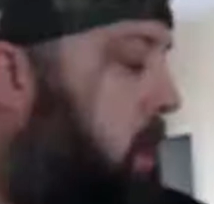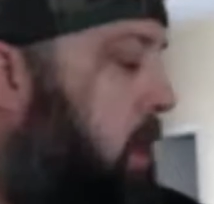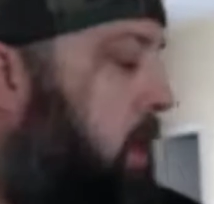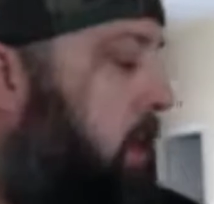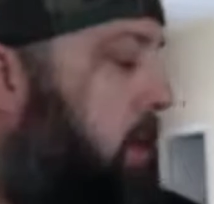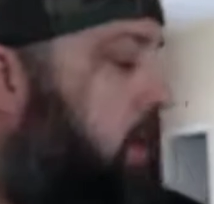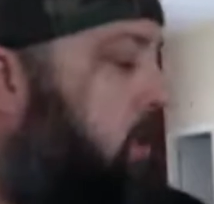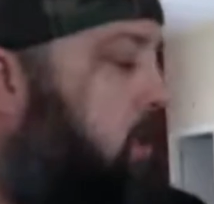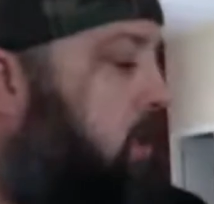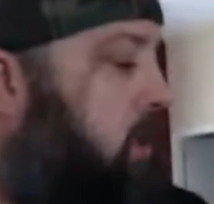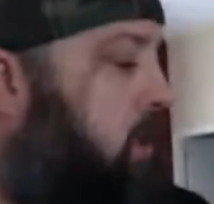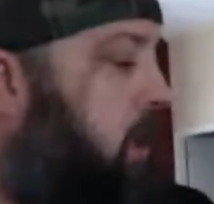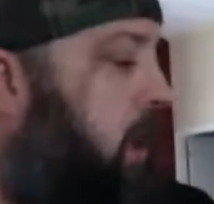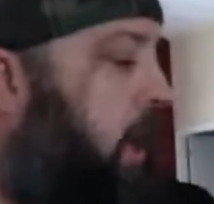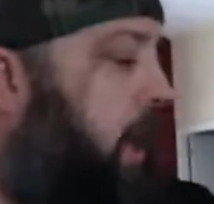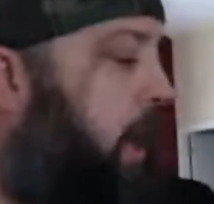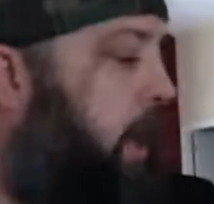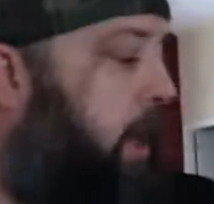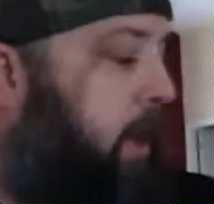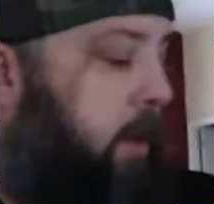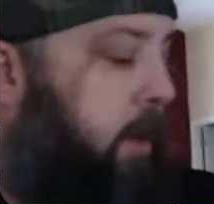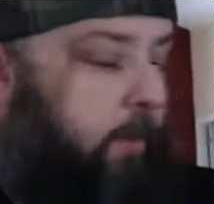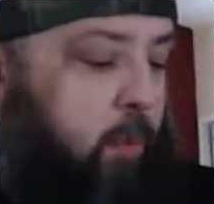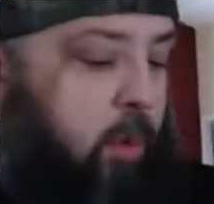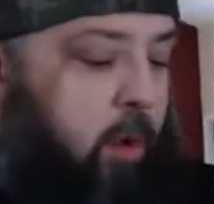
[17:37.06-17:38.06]
A
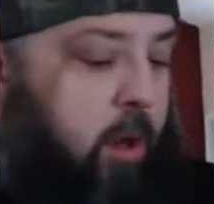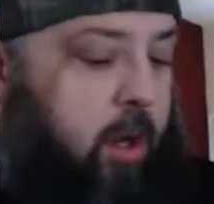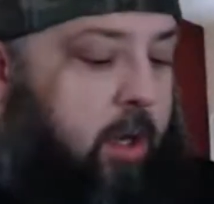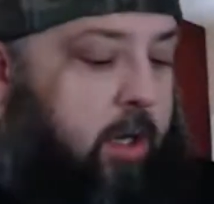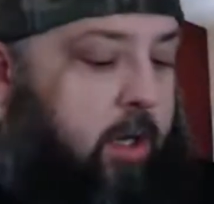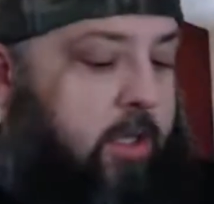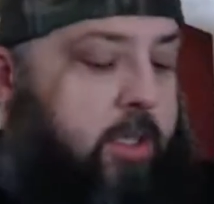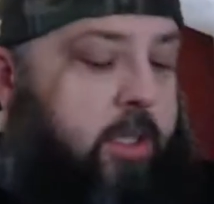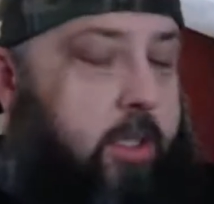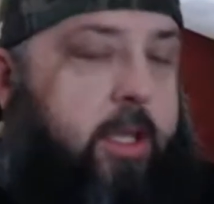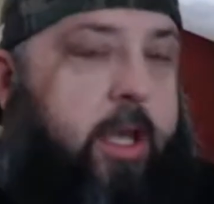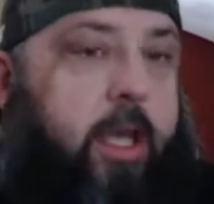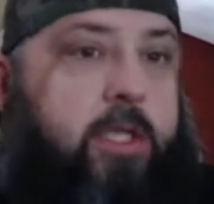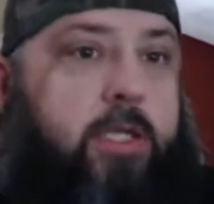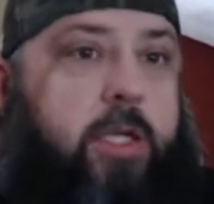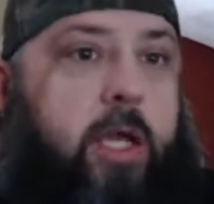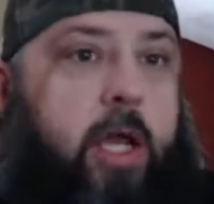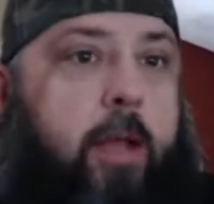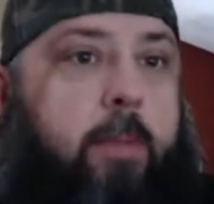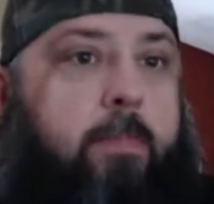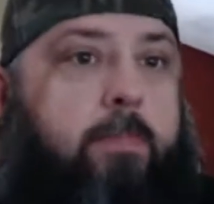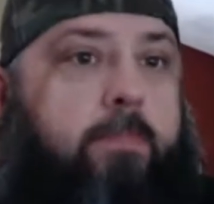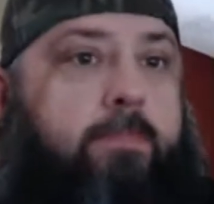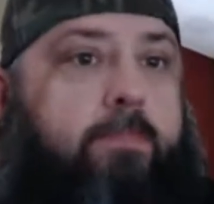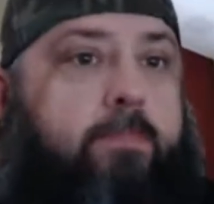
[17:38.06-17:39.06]
high-end product at that
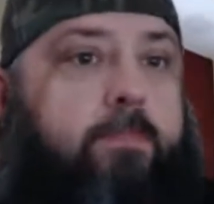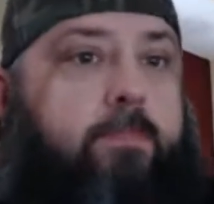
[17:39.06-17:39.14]
time.